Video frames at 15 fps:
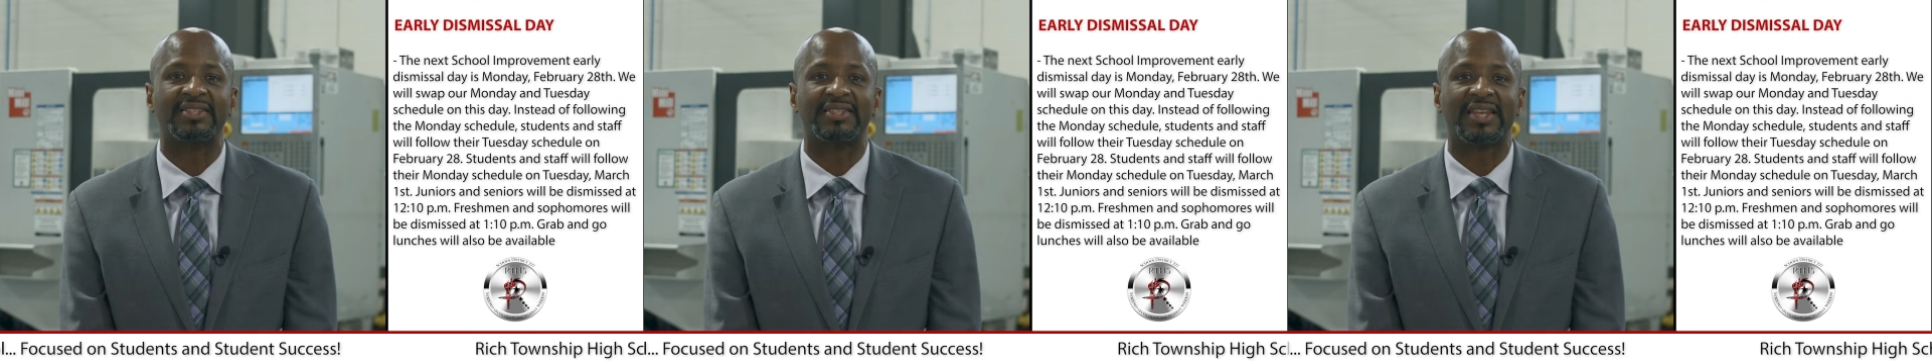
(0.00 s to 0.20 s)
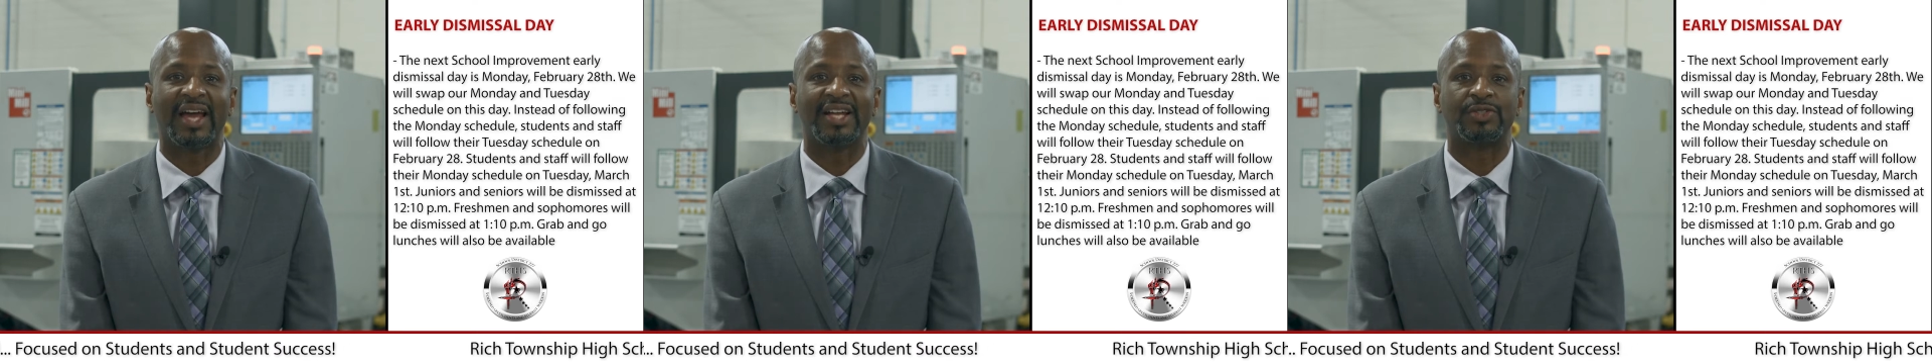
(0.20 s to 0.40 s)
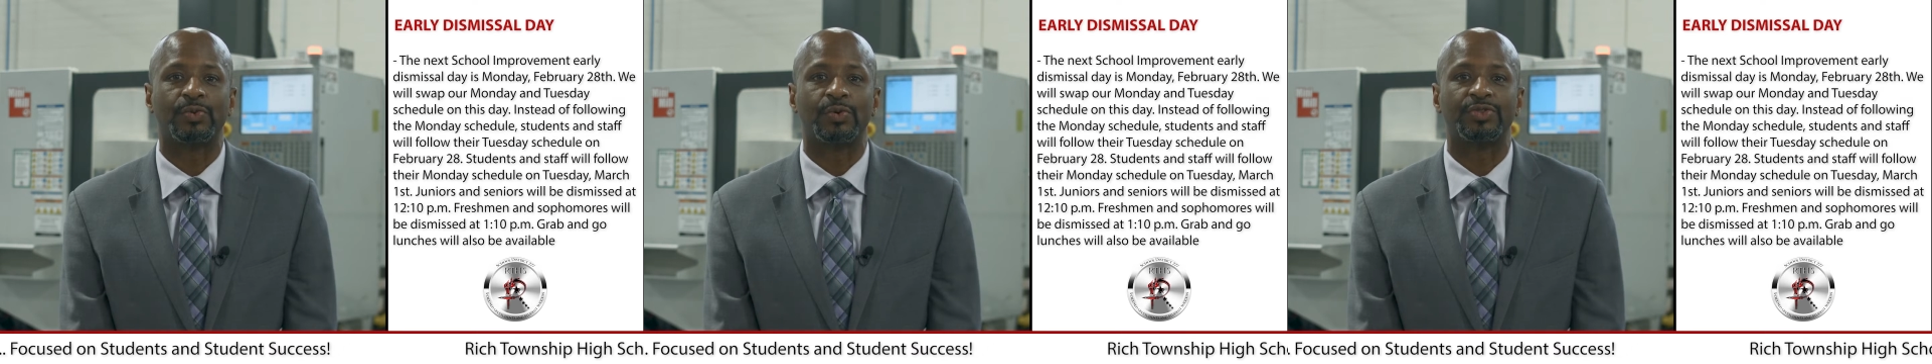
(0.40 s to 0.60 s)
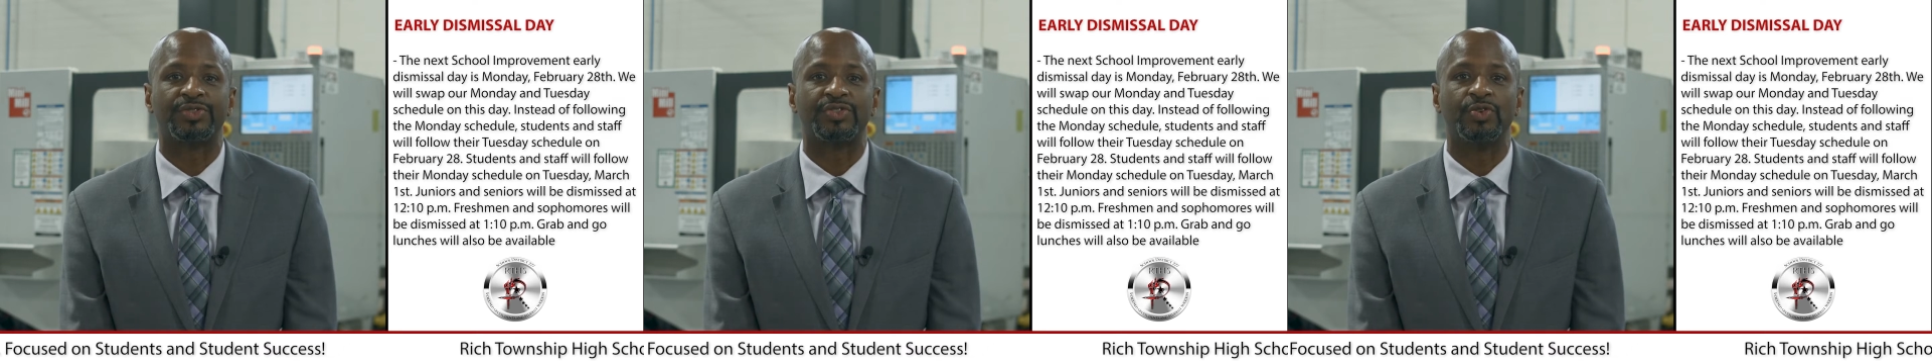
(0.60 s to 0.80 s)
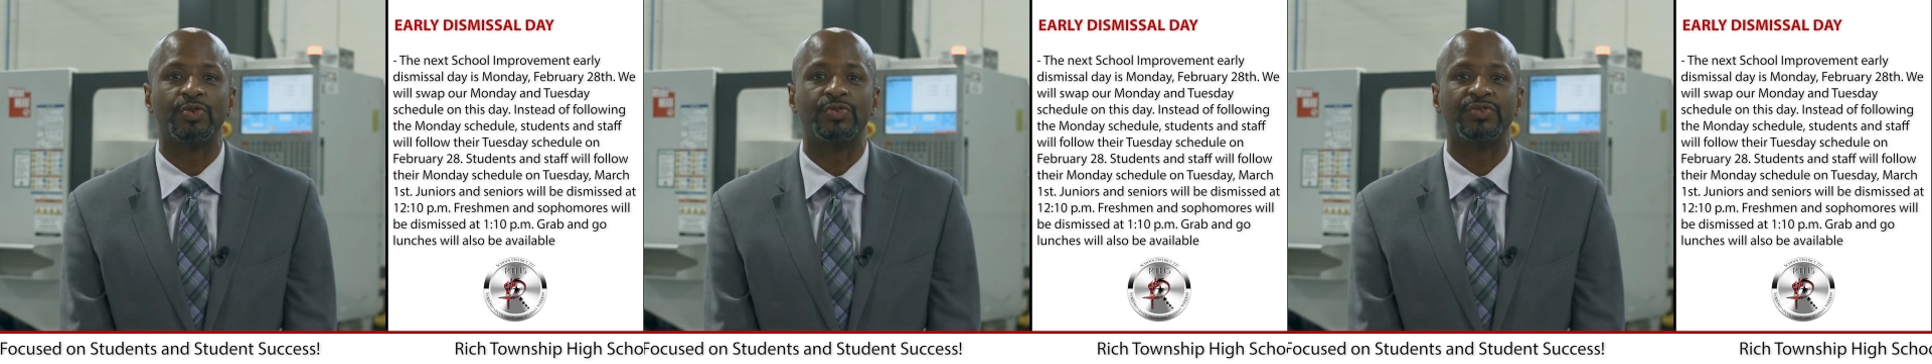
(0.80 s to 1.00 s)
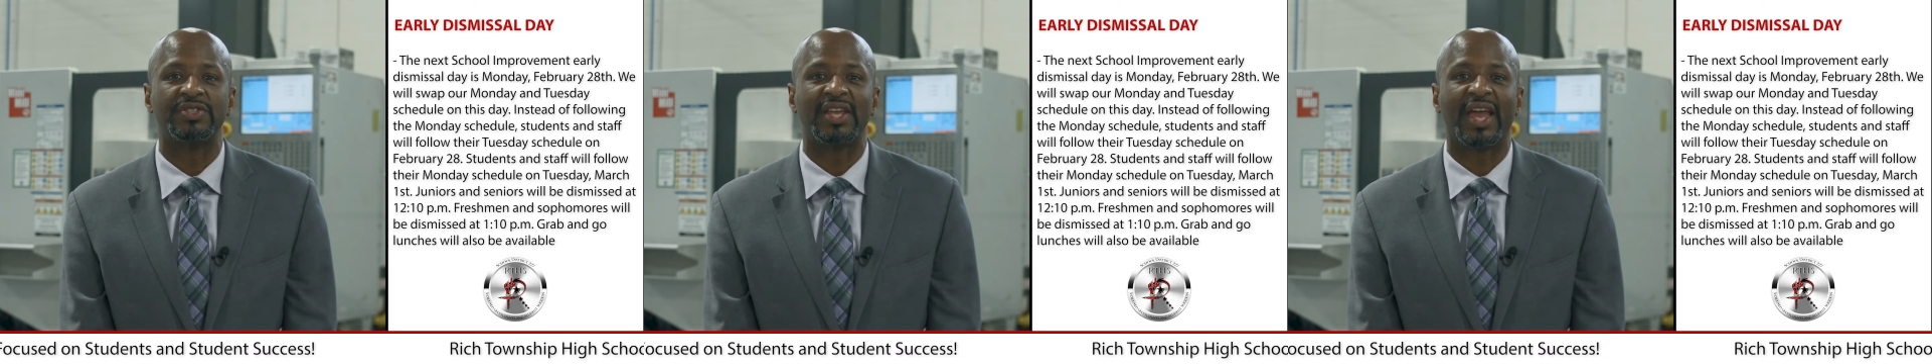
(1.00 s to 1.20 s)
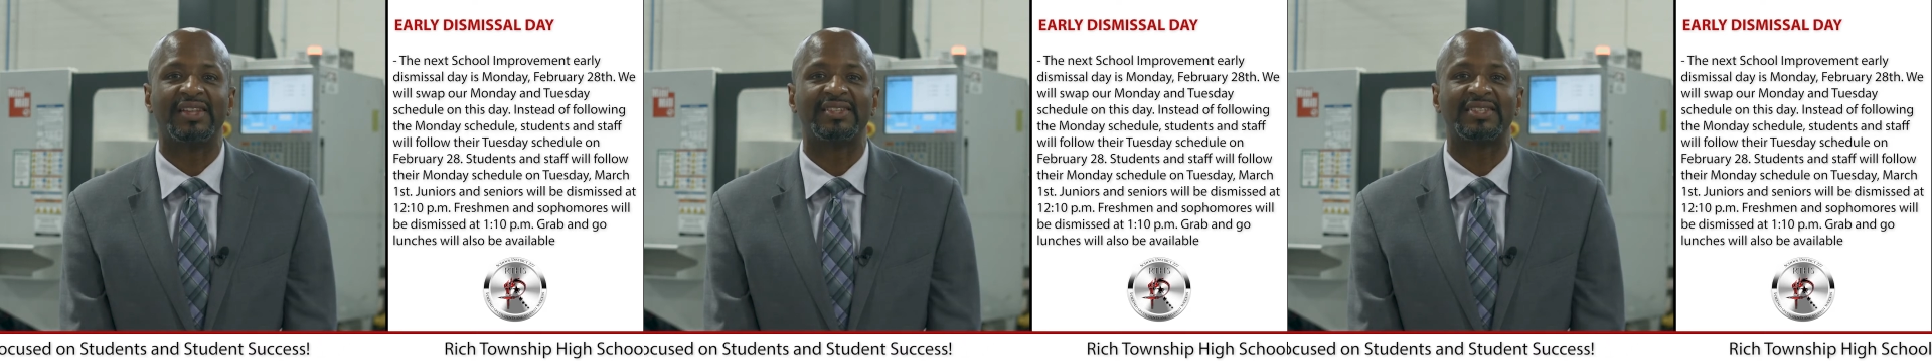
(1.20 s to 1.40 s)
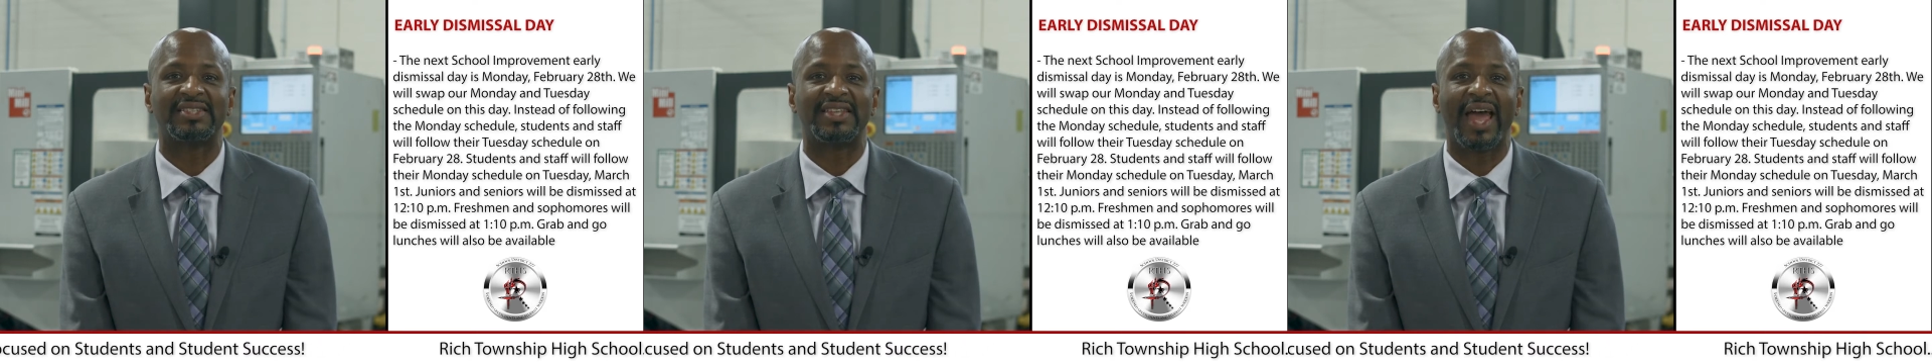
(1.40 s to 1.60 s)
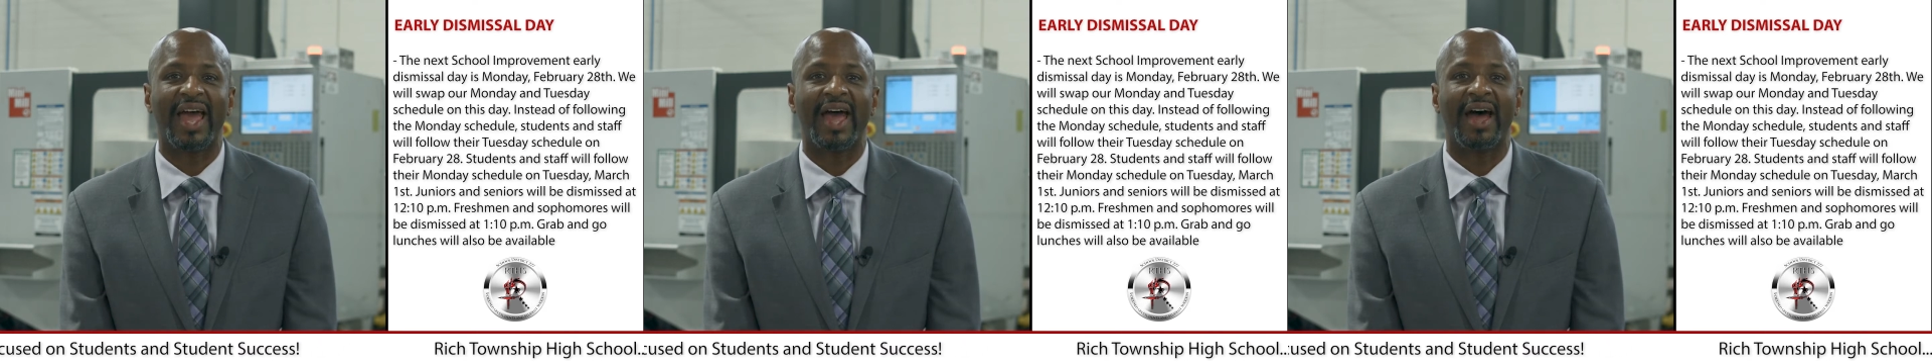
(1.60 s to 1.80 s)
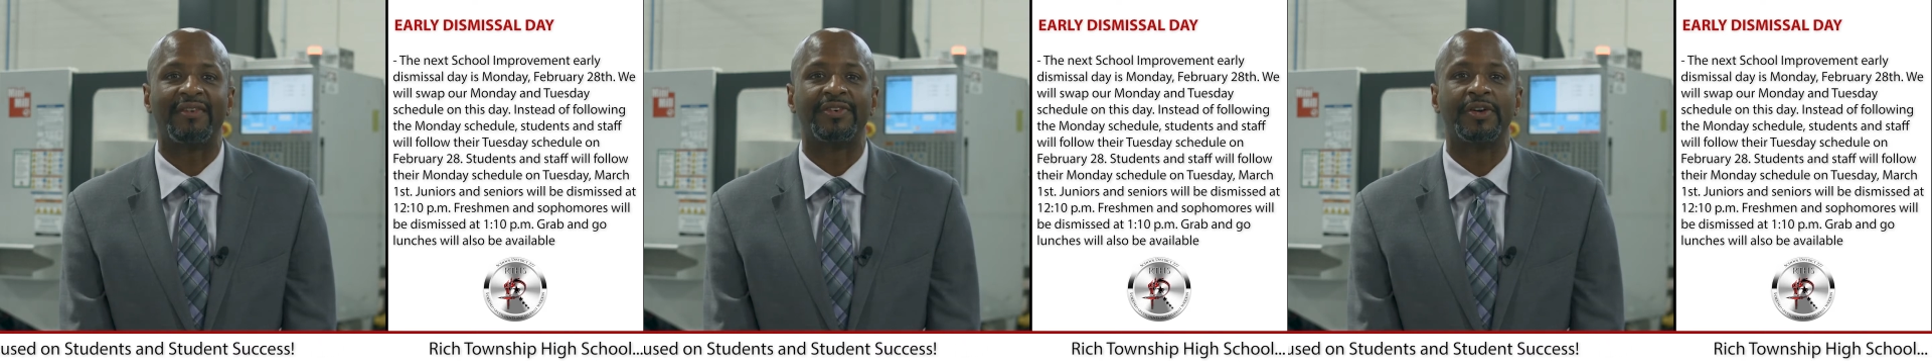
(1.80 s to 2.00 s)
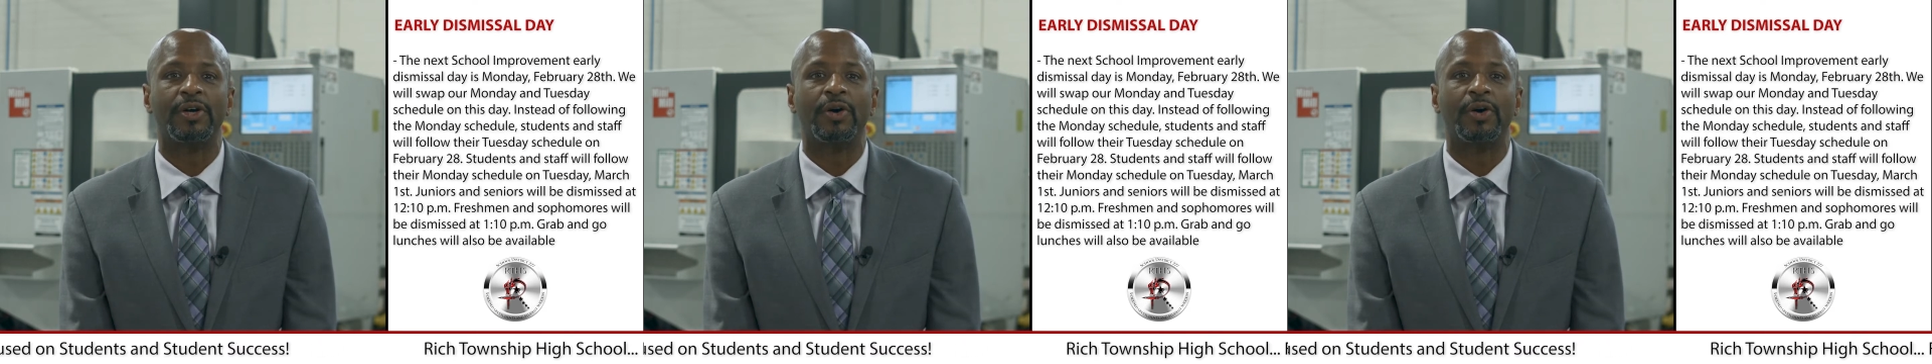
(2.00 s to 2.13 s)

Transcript: schedule, students and staff